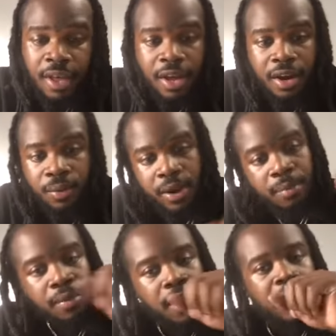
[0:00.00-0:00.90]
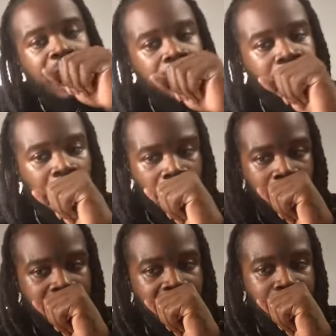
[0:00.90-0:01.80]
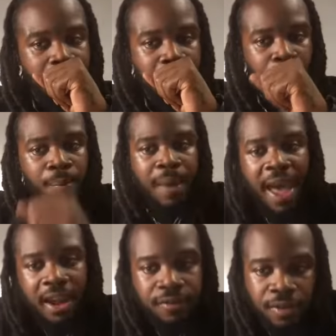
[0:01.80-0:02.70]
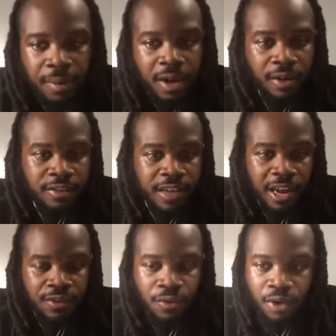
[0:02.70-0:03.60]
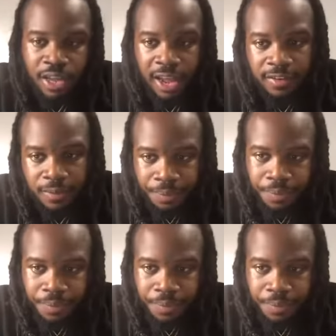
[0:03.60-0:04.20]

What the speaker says: And we done brought a lot of people back from stage 4 cancer.